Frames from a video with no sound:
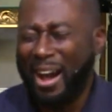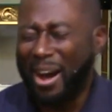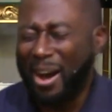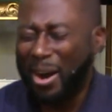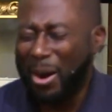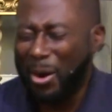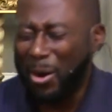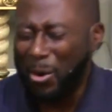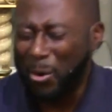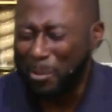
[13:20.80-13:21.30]

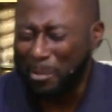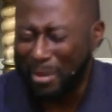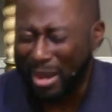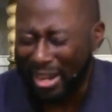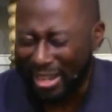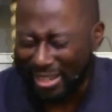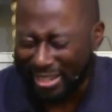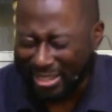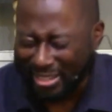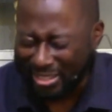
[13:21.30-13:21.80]
Oh
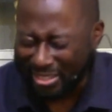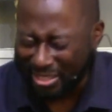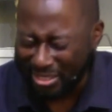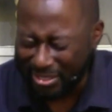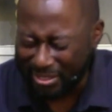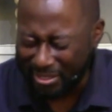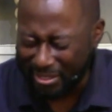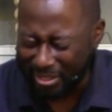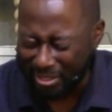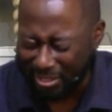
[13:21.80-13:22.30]
my
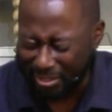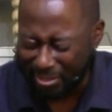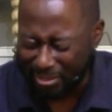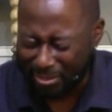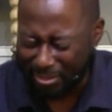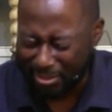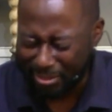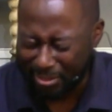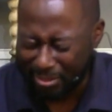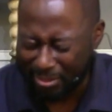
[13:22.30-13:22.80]

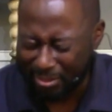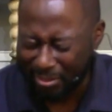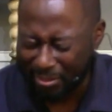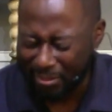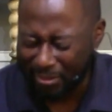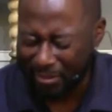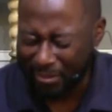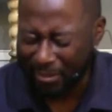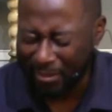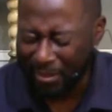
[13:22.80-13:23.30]
goodness.
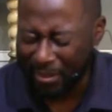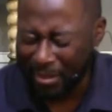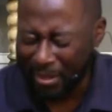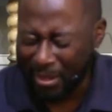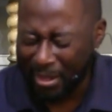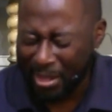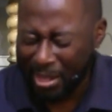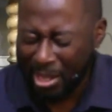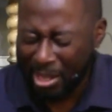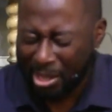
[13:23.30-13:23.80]

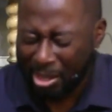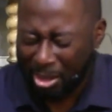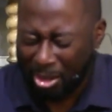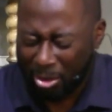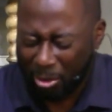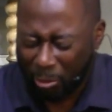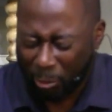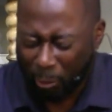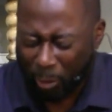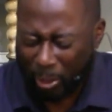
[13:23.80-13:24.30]

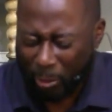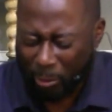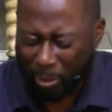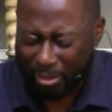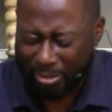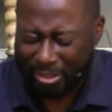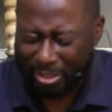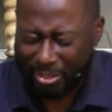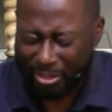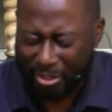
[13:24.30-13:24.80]
We
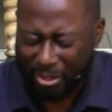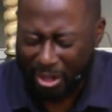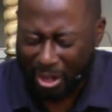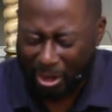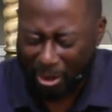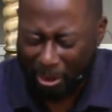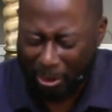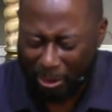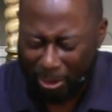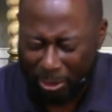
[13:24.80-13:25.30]
want to
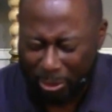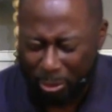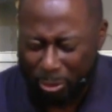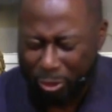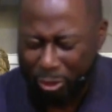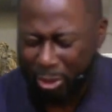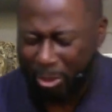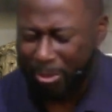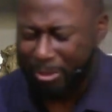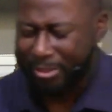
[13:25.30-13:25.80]
know you.
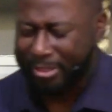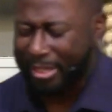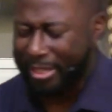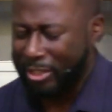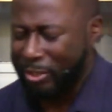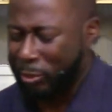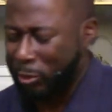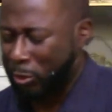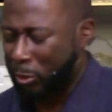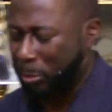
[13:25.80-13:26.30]
Church, say
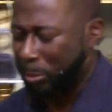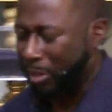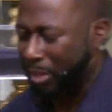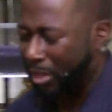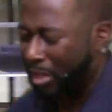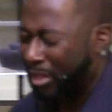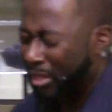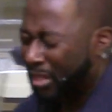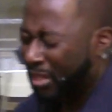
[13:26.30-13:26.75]
this with me